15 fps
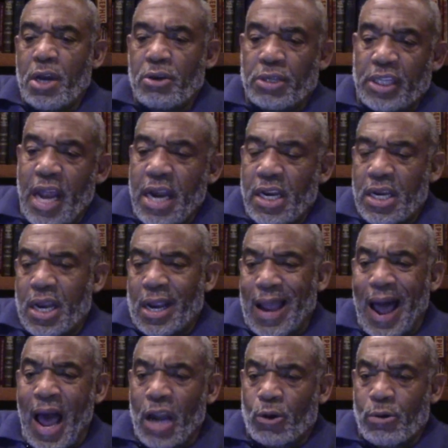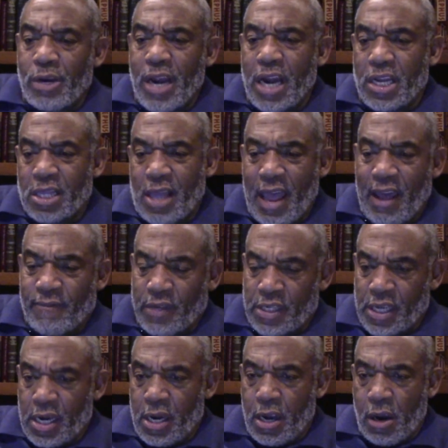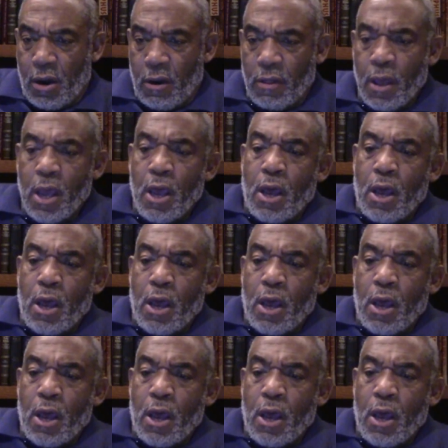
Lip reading: understanding that God created the heavens and the earth.